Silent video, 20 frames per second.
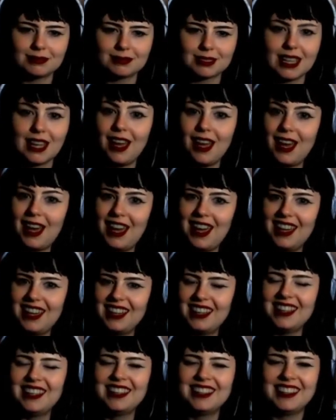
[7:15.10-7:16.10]

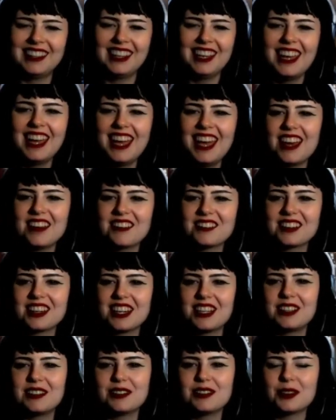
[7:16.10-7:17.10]
I have
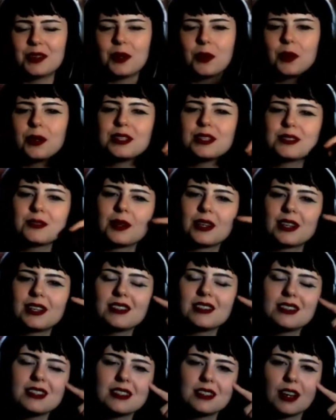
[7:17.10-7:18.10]
kind of always wanted
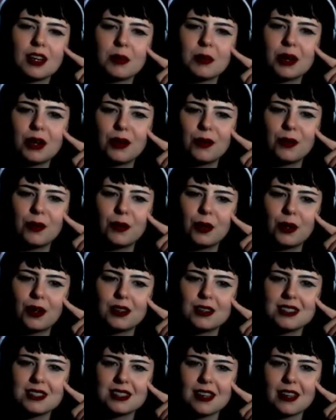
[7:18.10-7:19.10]
to talk about horror
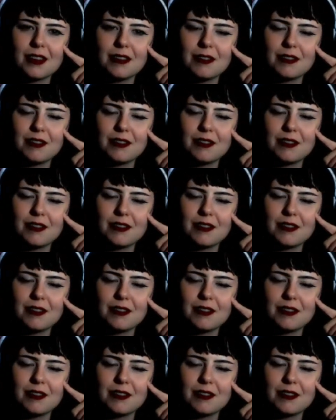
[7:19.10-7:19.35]
stuff.